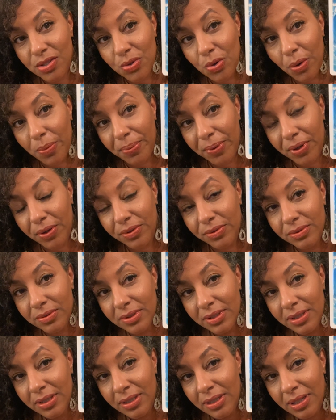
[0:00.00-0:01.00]
Scorpio.
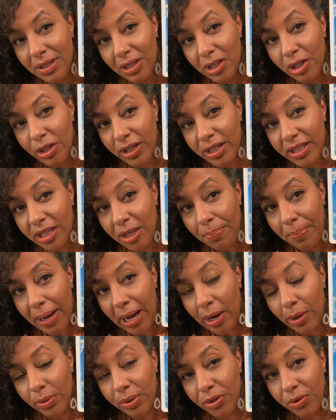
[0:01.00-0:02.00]
Look at the
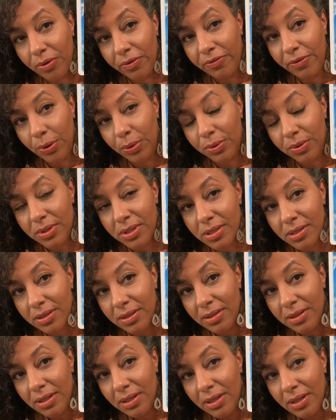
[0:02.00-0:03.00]
power you invoked.
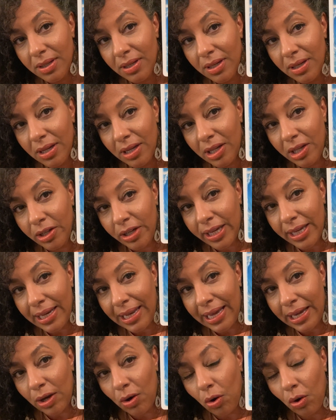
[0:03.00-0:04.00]
Look at
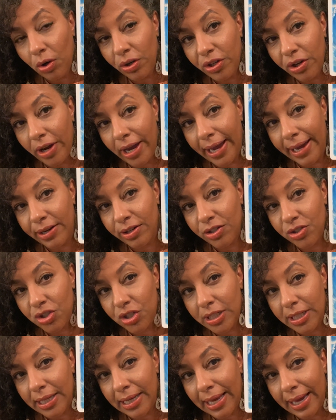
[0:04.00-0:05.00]
like all your
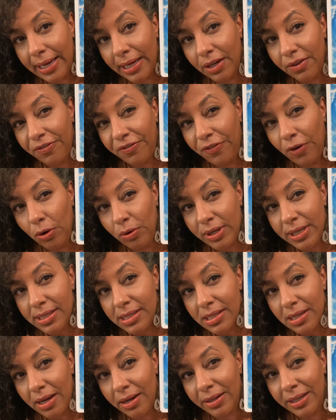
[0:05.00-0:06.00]
energy, like
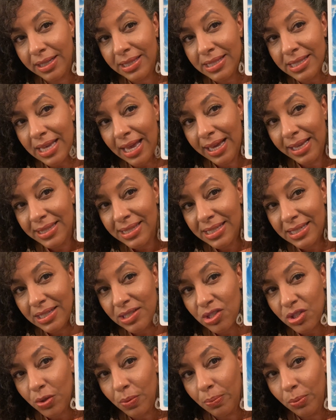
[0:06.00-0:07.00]
focused on intending
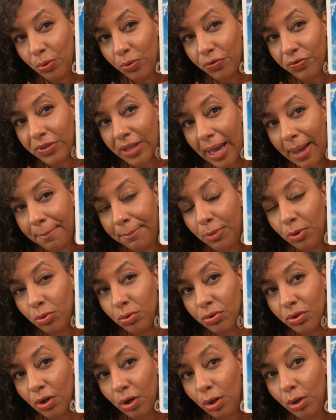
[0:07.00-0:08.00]
to move that
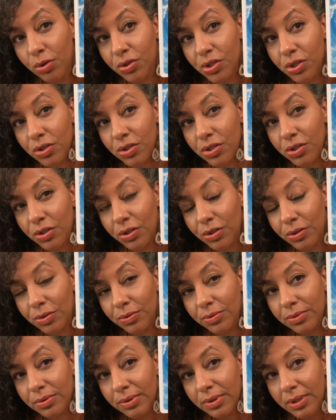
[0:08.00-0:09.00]
moon closer to
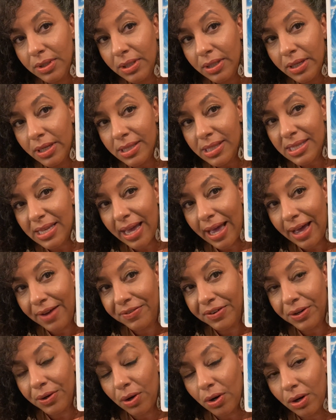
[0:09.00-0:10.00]
you, to have
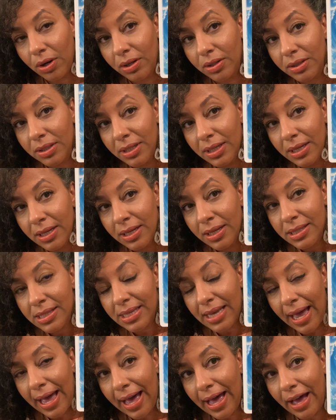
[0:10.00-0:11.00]
it all,
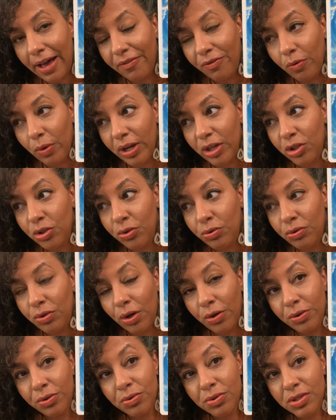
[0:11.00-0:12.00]
to have what you
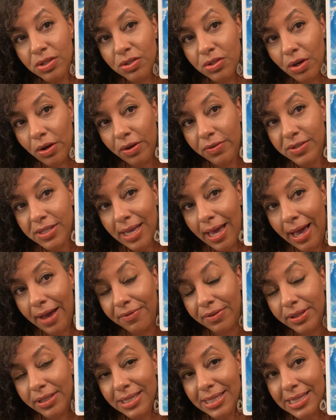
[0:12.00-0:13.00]
know you deserve to have
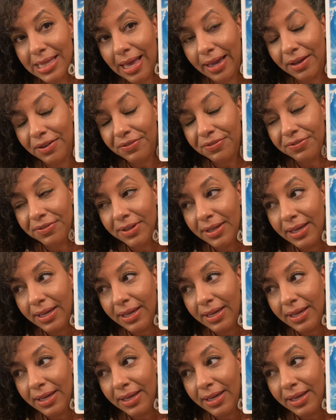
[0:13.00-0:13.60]
in this life,